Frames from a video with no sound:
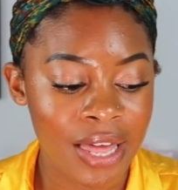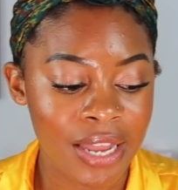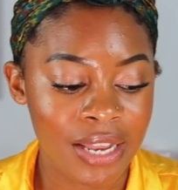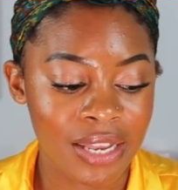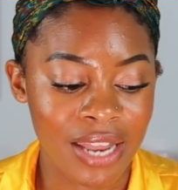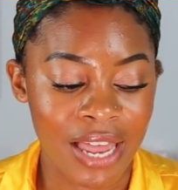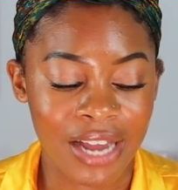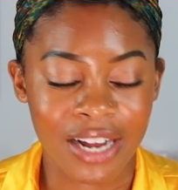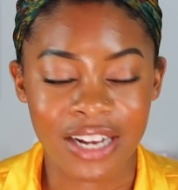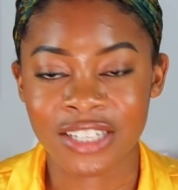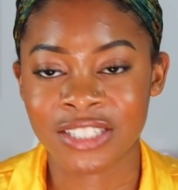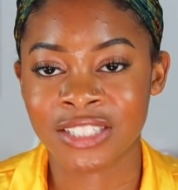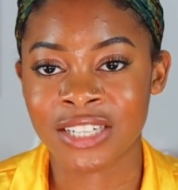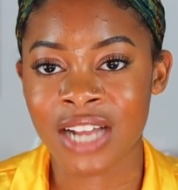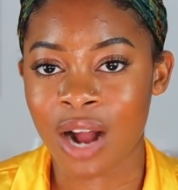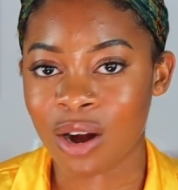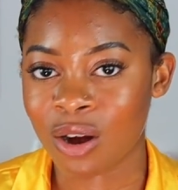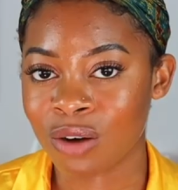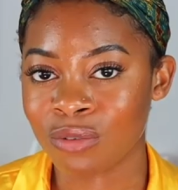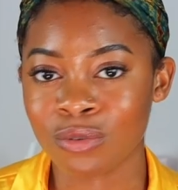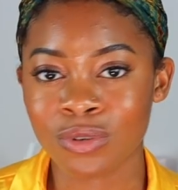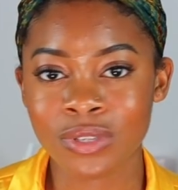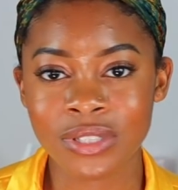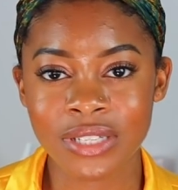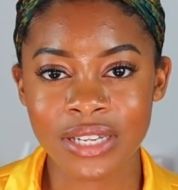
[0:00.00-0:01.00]
like a
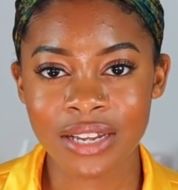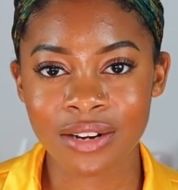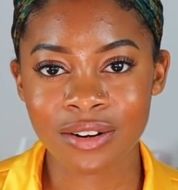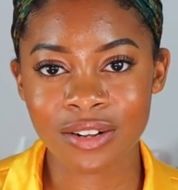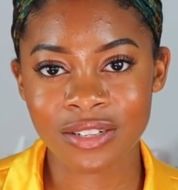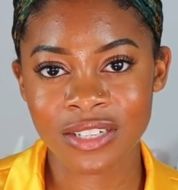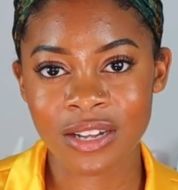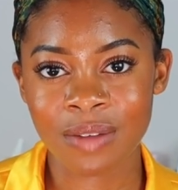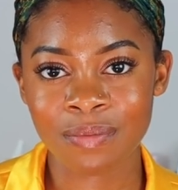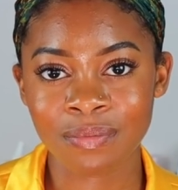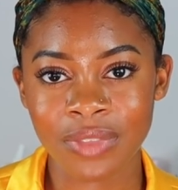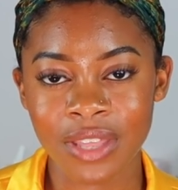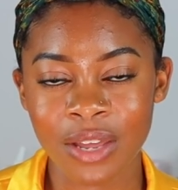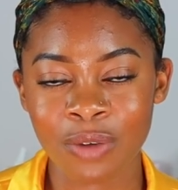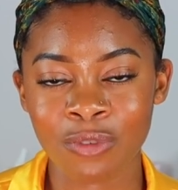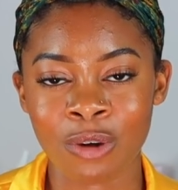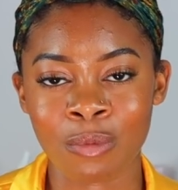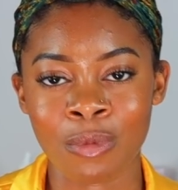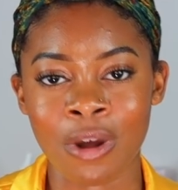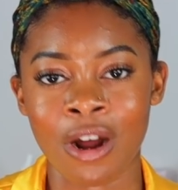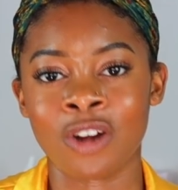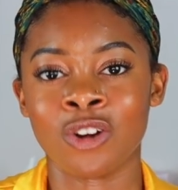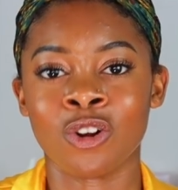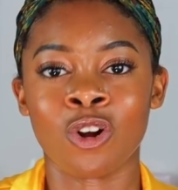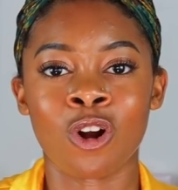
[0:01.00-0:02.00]
shower routine or something where
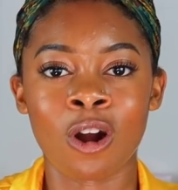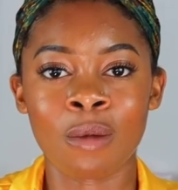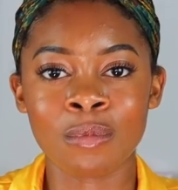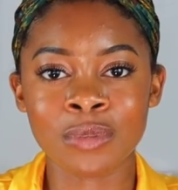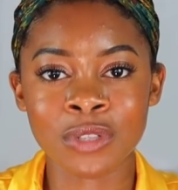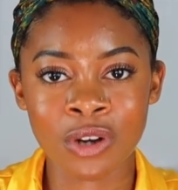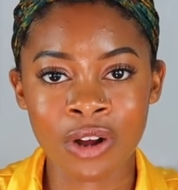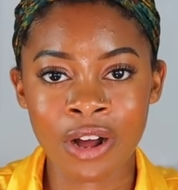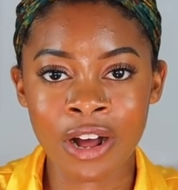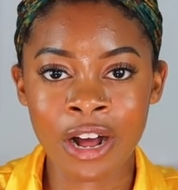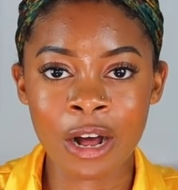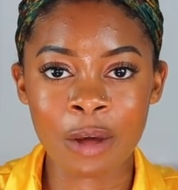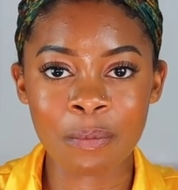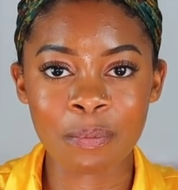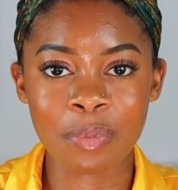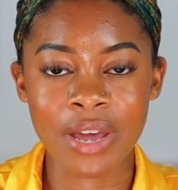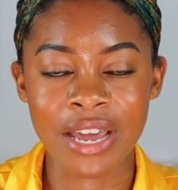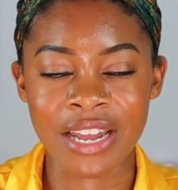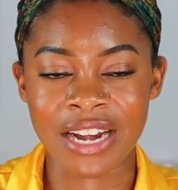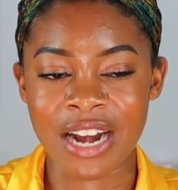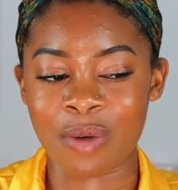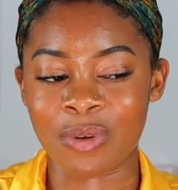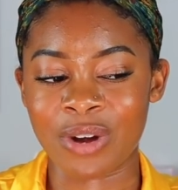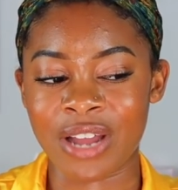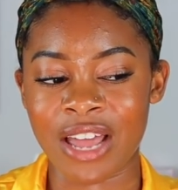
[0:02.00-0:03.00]
my underarms are up
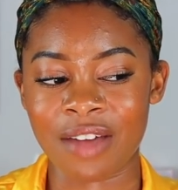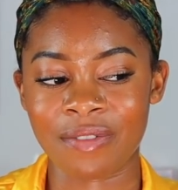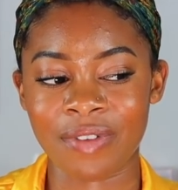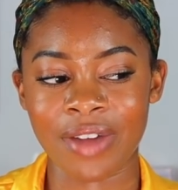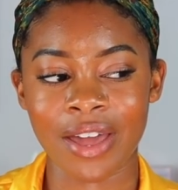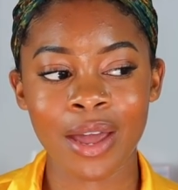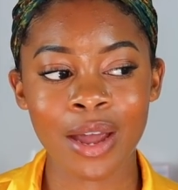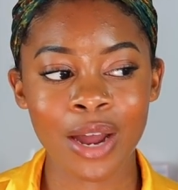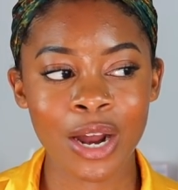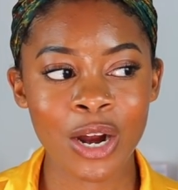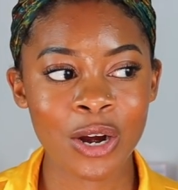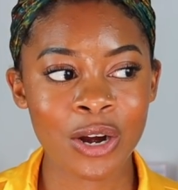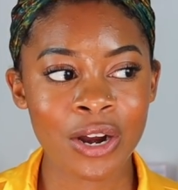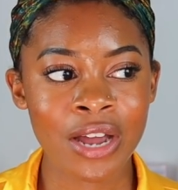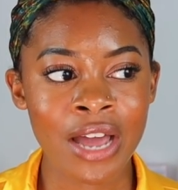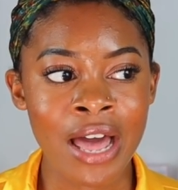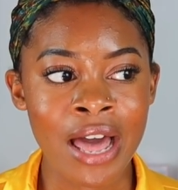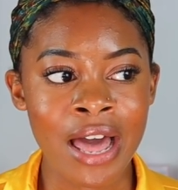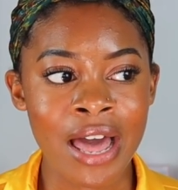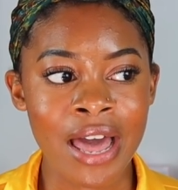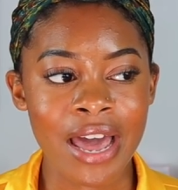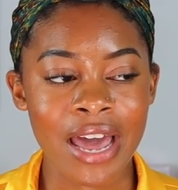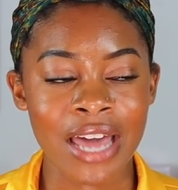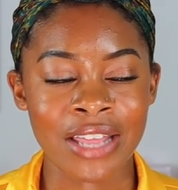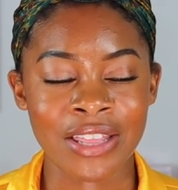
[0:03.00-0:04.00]
and I would have hair
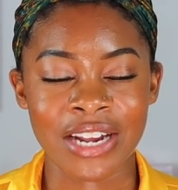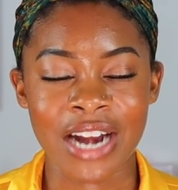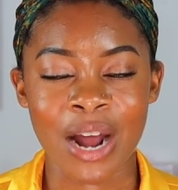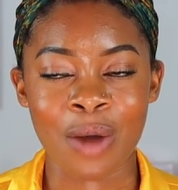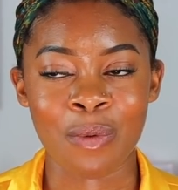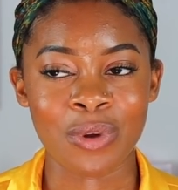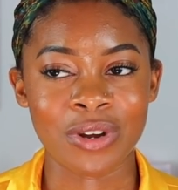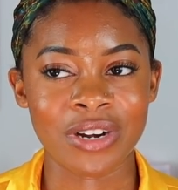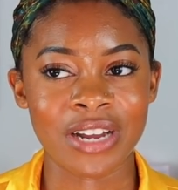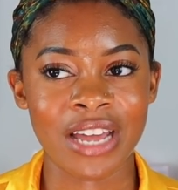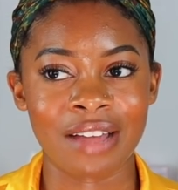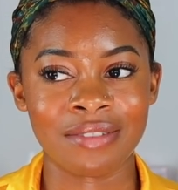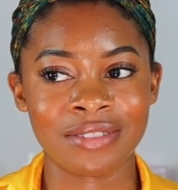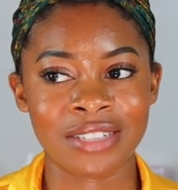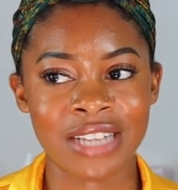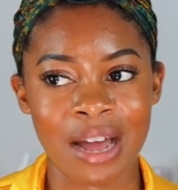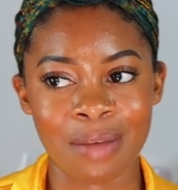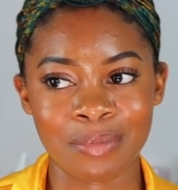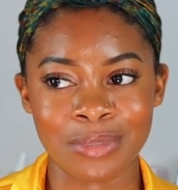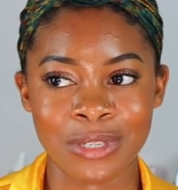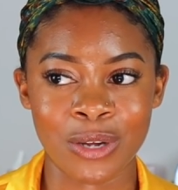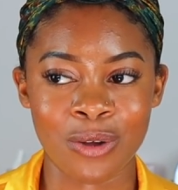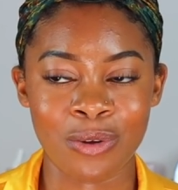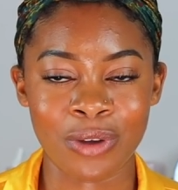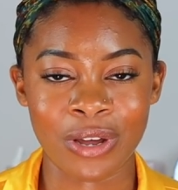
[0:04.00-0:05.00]
and then I wouldn't have time
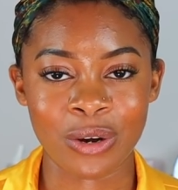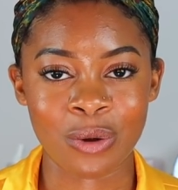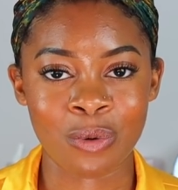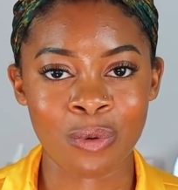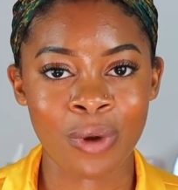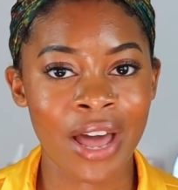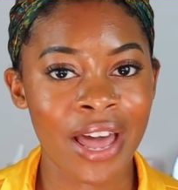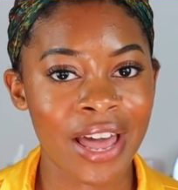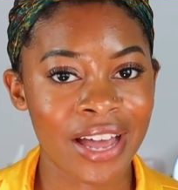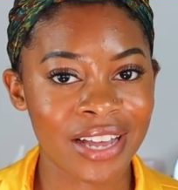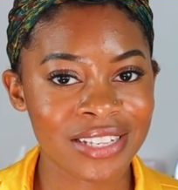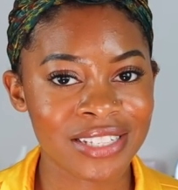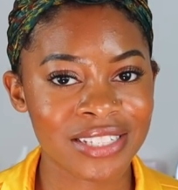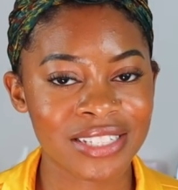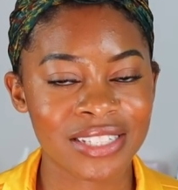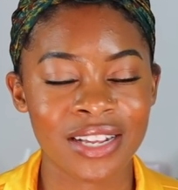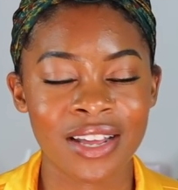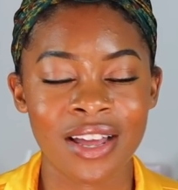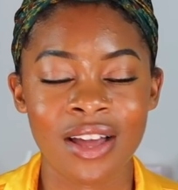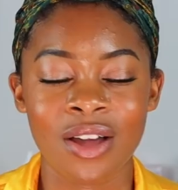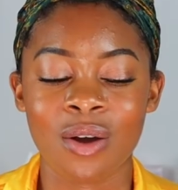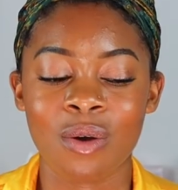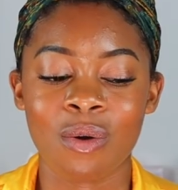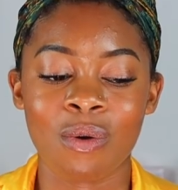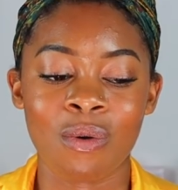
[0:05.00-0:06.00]
to go get a wax,
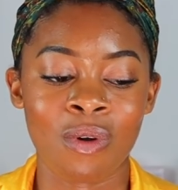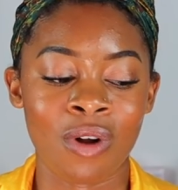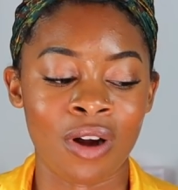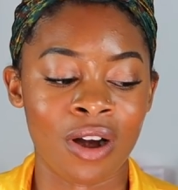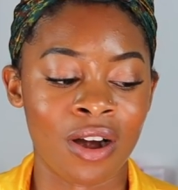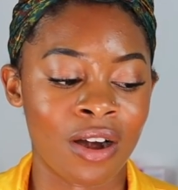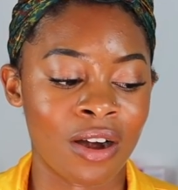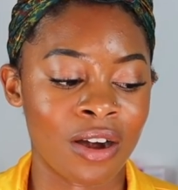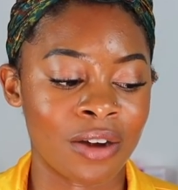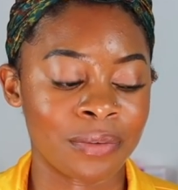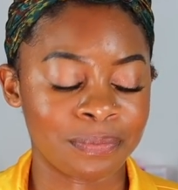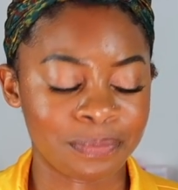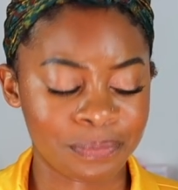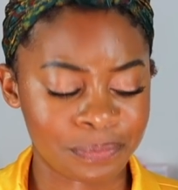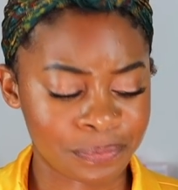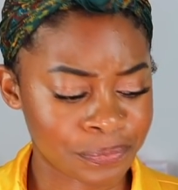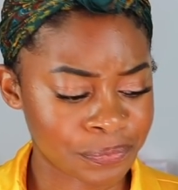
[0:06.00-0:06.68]
or